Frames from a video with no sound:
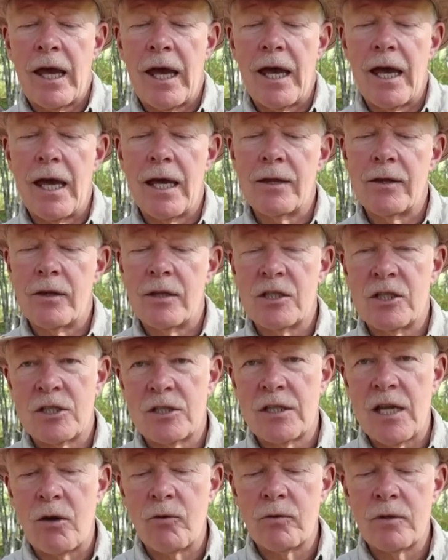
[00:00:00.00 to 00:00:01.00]
and the
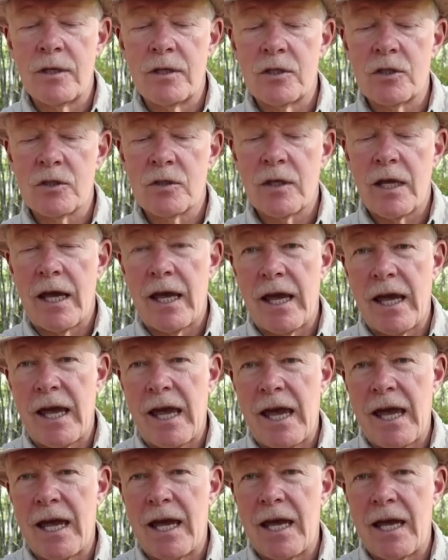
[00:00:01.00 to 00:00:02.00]
stoutness
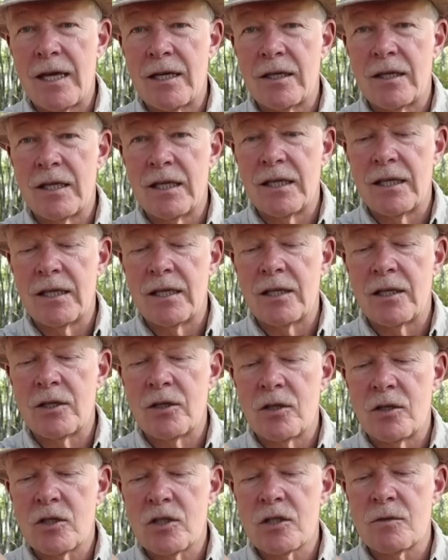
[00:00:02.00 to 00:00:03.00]
and the
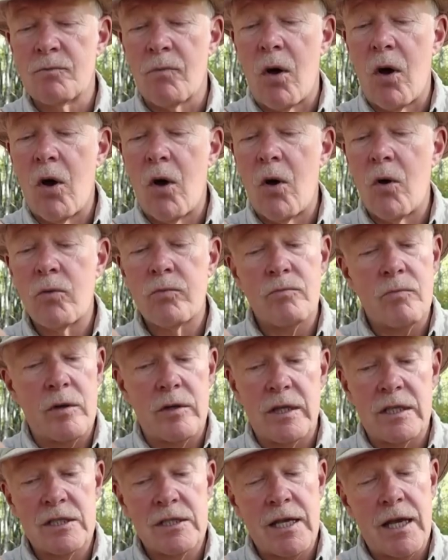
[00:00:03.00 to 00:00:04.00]
small,
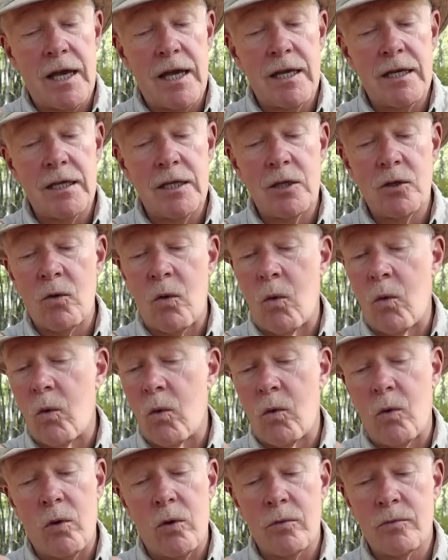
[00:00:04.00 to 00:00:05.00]
or the Scandi
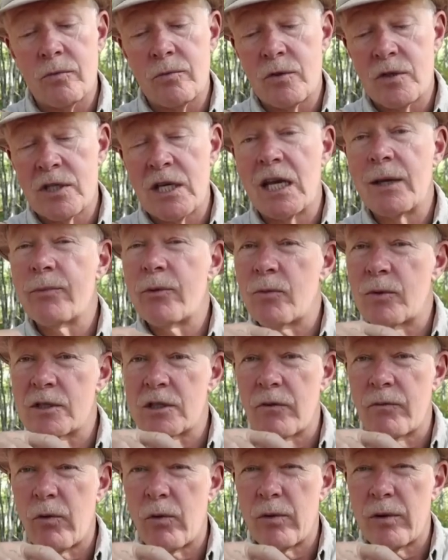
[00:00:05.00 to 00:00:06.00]
or saber,
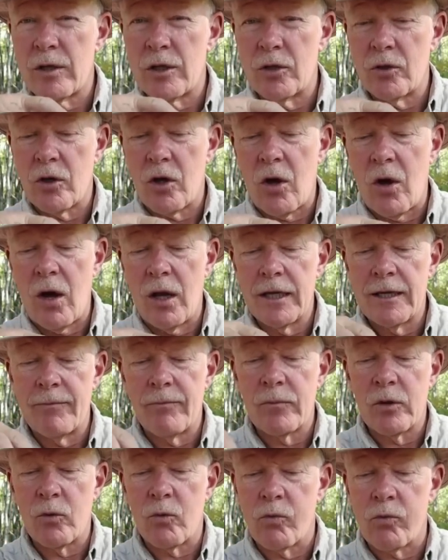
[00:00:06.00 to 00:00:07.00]
whichever one you call
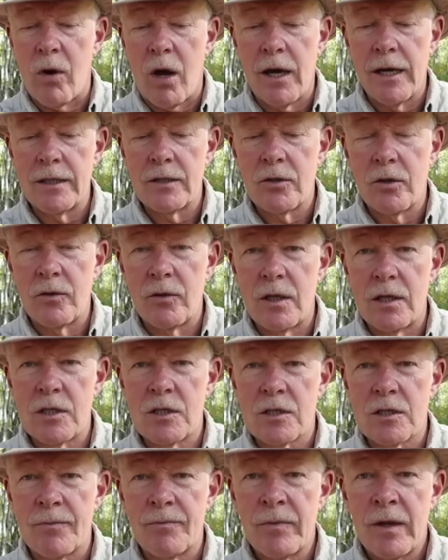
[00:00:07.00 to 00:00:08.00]
it, grind on
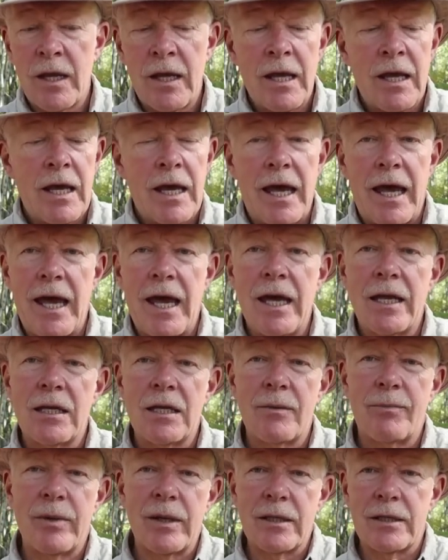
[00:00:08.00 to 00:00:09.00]
this, and
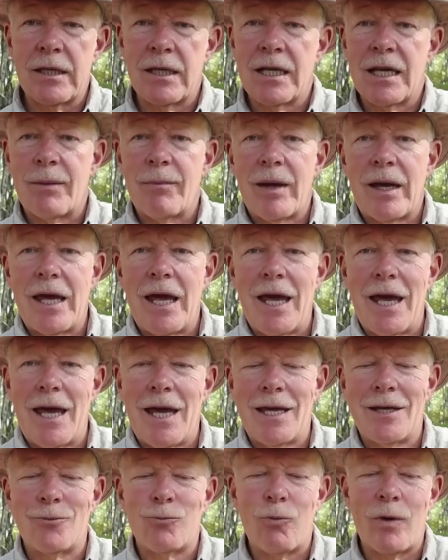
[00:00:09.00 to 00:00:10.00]
the ability to get my
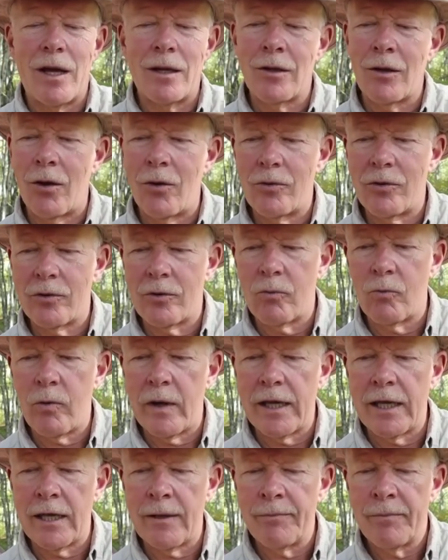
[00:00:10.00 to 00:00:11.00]
hand well out of the
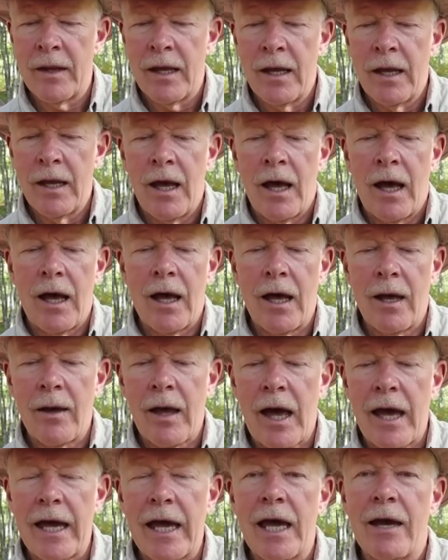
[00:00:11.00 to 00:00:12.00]
way. Uh,
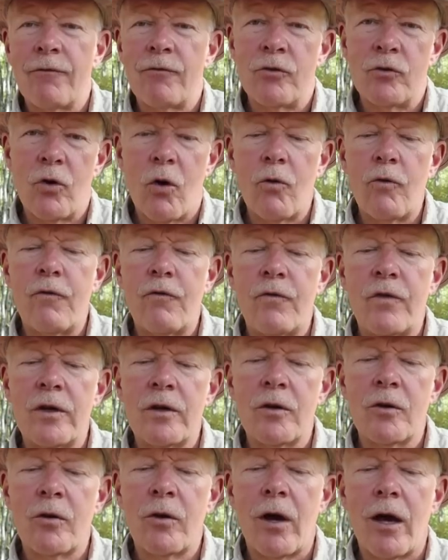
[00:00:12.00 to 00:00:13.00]
I have no
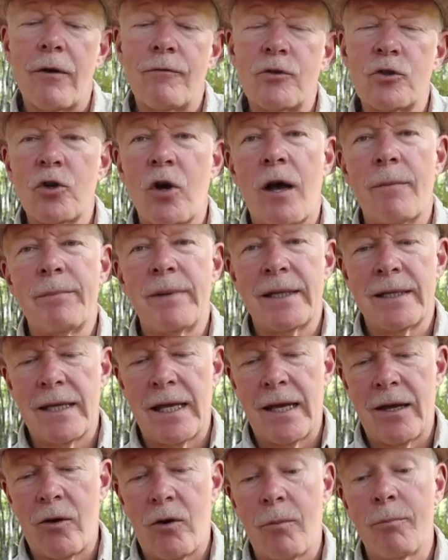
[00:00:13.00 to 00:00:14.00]
fear of chopping
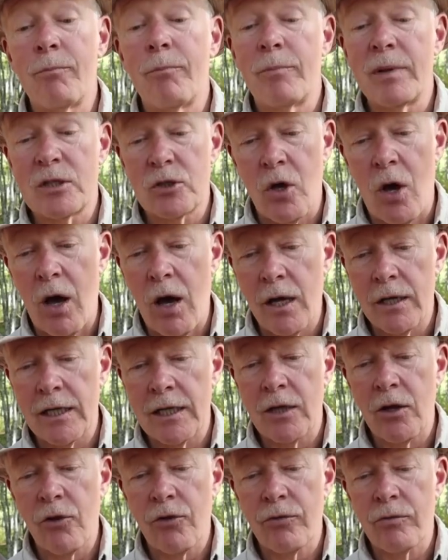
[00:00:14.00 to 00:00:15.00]
or
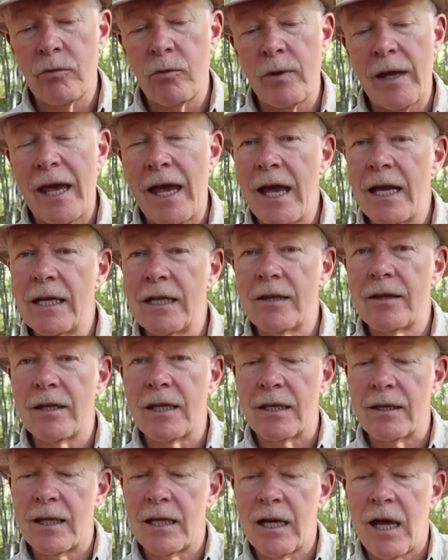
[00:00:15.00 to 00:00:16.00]
batoning through
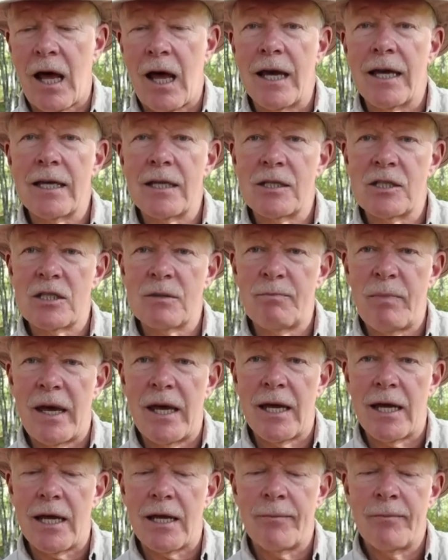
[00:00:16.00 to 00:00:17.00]
anything that I can
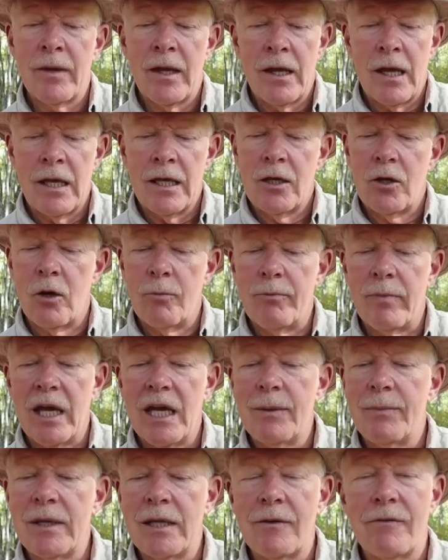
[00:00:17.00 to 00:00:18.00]
span. You know,
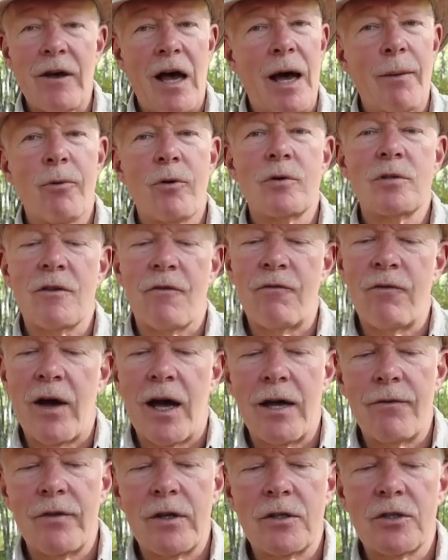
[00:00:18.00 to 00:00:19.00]
maybe upwards of
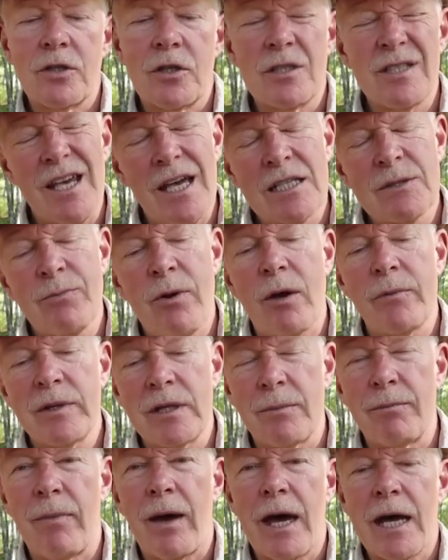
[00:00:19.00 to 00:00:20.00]
five inches. That's
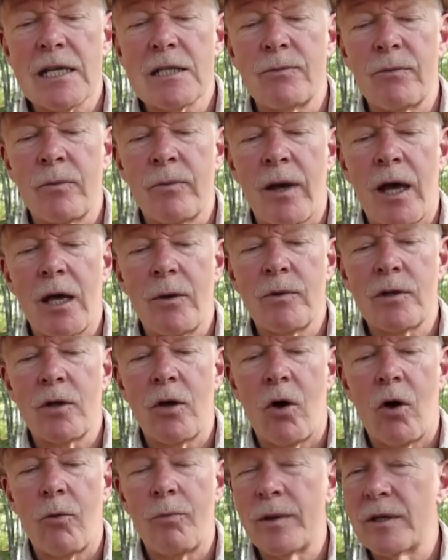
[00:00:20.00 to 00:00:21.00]
probably the maximum I would
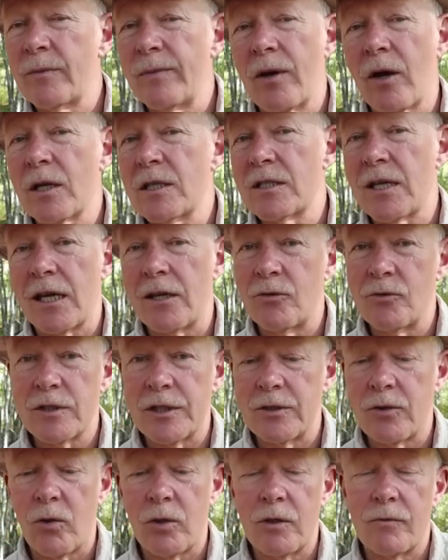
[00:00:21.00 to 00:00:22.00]
go. But to be honest, I
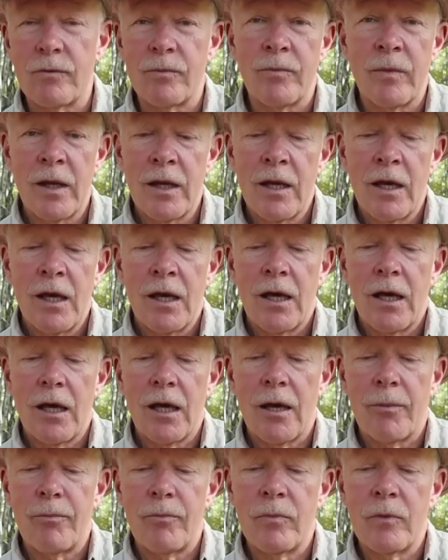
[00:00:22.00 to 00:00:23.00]
usually don't even
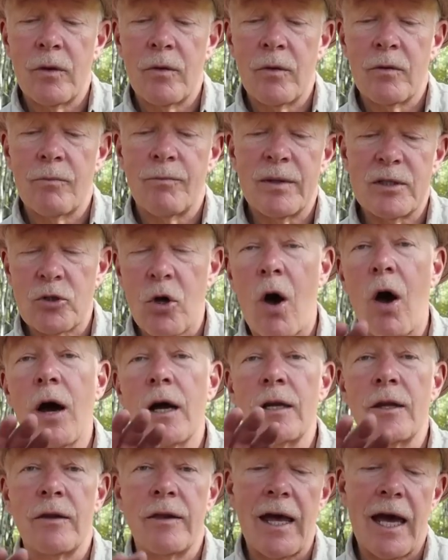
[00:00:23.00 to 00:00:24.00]
uh,
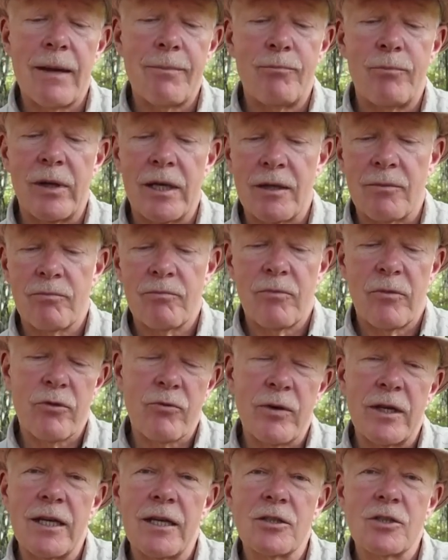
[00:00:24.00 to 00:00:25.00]
baton that big.
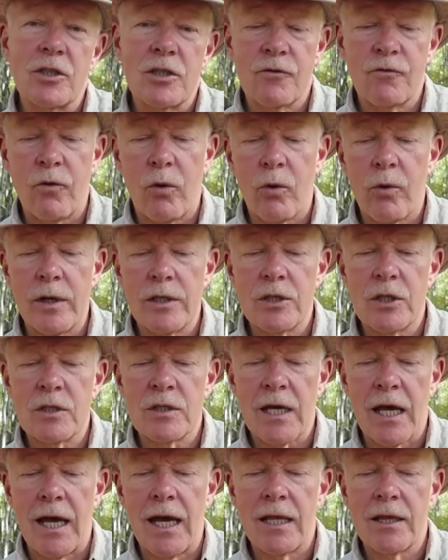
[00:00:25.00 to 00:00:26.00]
Three inches, four
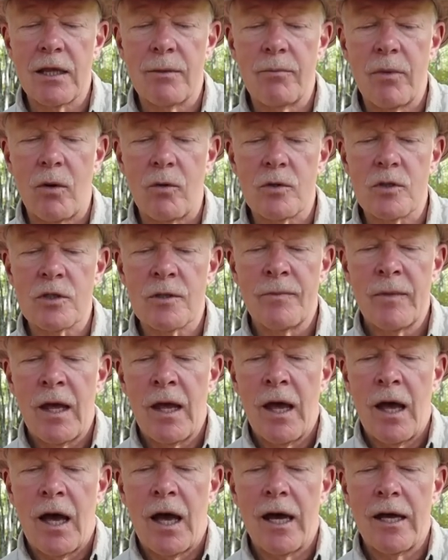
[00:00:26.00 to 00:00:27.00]
inches at the most.
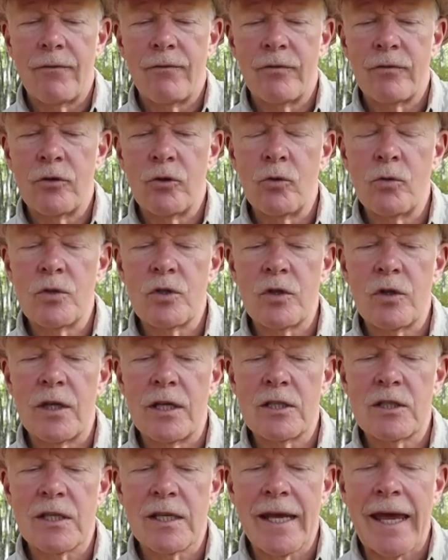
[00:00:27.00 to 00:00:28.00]
I've used
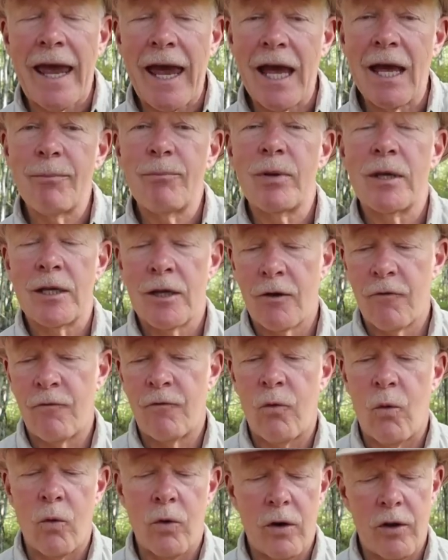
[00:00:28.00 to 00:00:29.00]
this camping
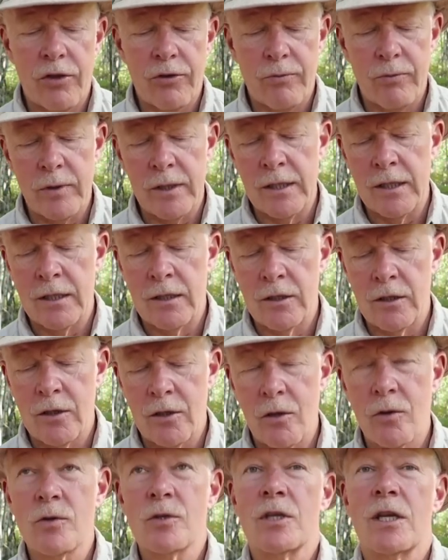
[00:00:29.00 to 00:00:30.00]
for three
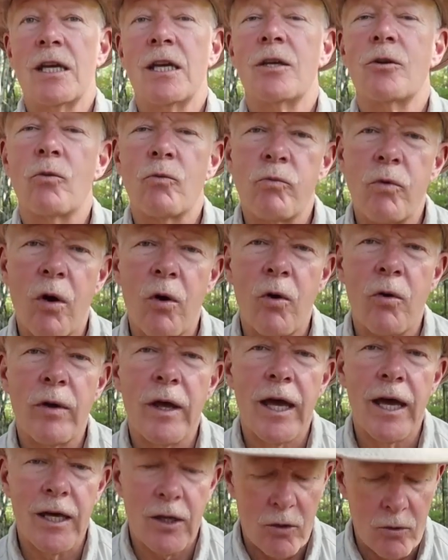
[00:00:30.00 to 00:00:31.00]
years in a row
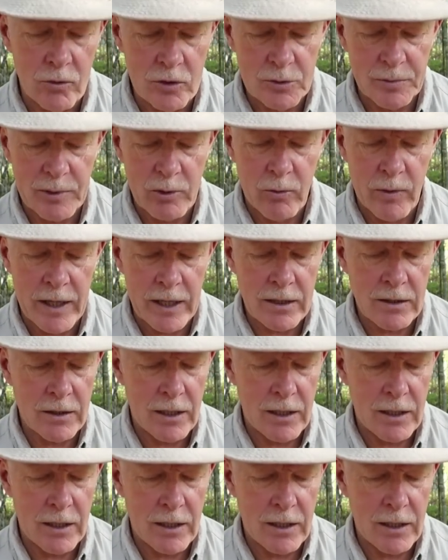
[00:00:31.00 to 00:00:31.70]
at Kouchibouguac